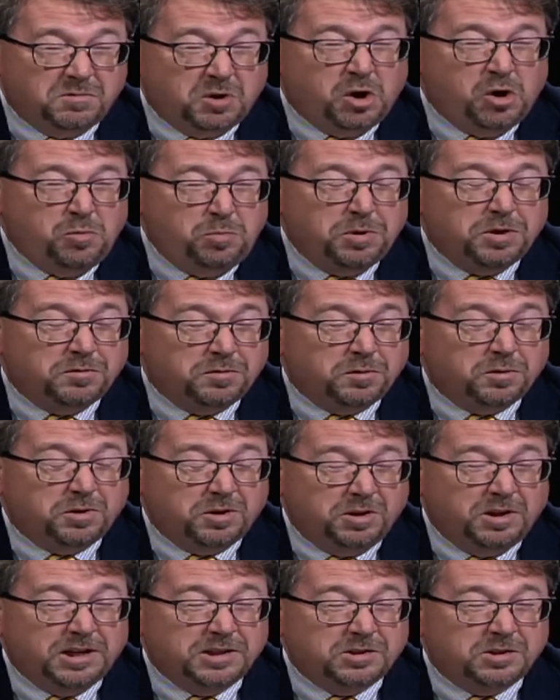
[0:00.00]
hoping for an
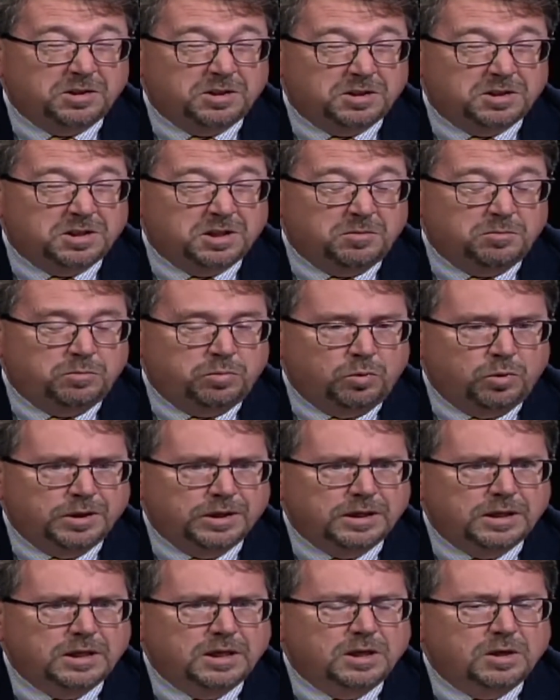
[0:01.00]
election at some point,